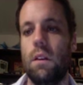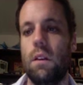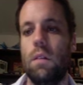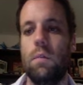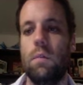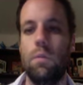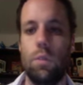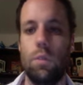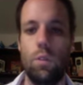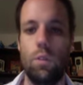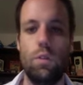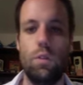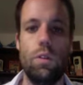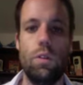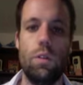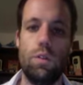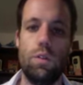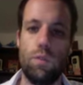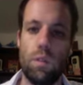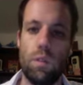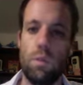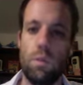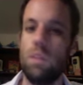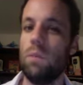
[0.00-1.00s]

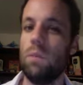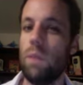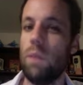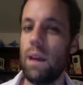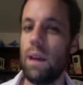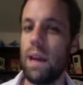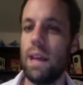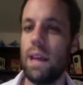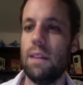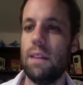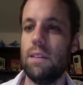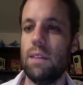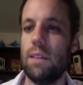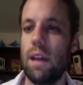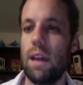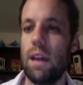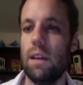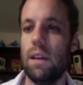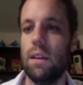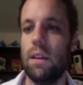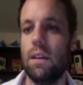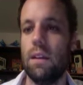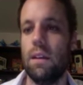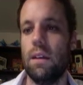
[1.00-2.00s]
Bluetooth when I'm using my
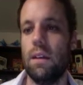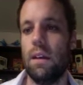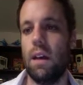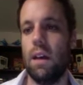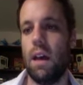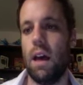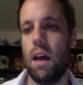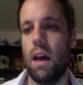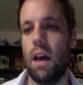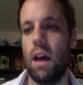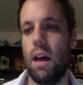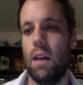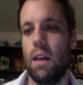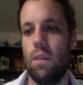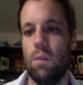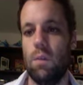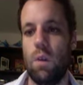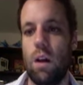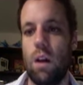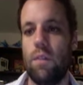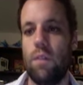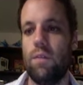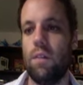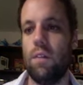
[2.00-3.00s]
headset,
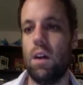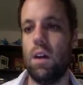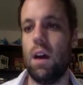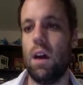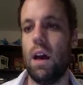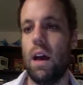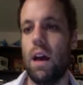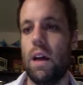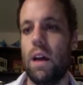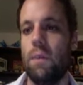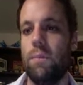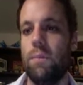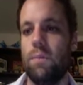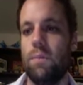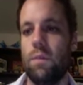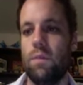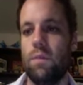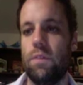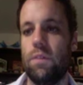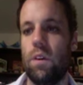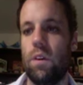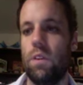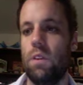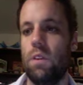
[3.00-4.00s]
Wi-Fi,
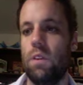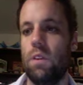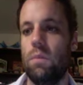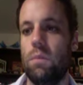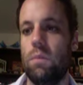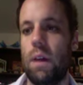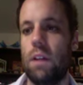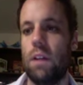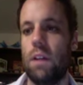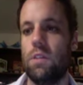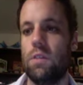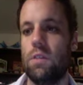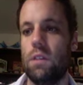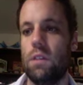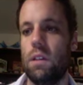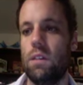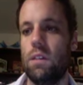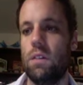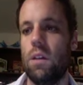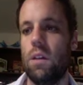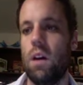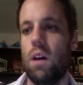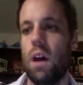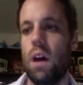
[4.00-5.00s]
volume, battery,
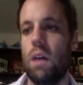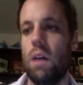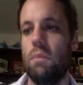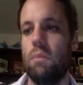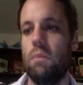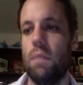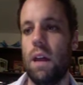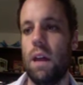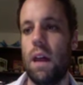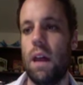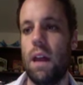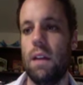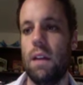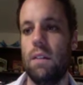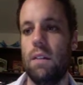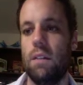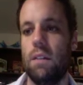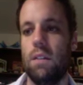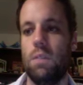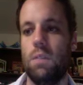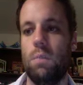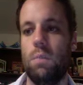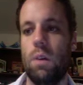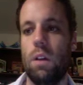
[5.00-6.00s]
time, and
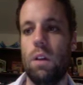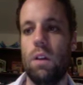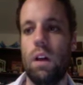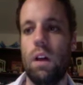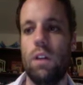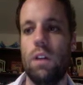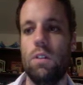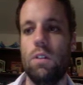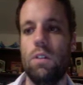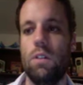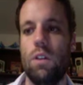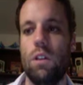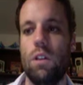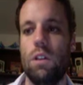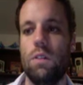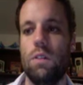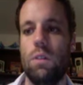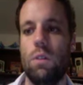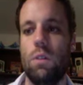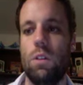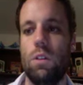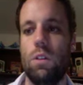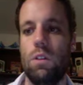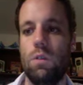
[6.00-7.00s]
the Spotlight search if
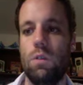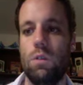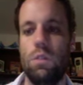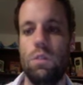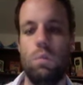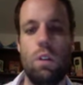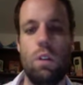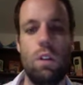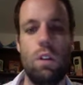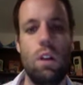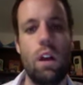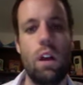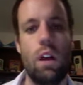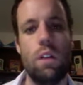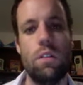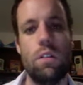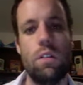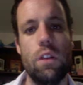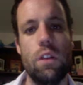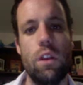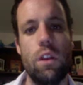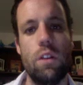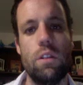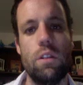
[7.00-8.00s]
I want to do a Spotlight
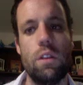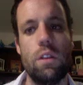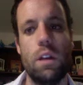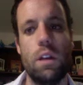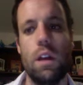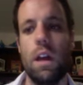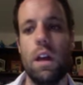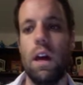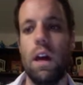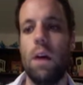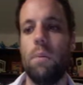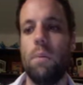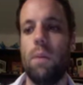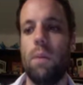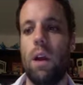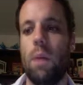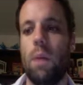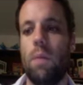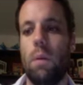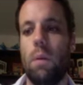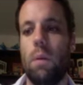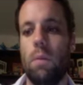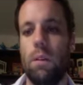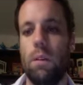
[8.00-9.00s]
search. But I
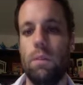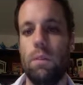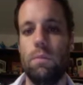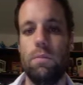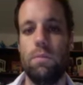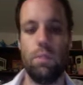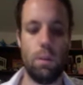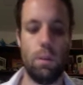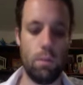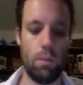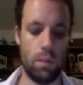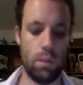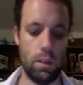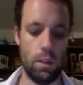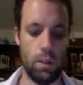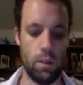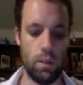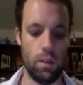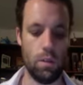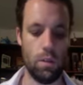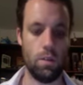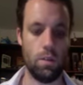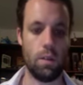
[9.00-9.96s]
predominantly use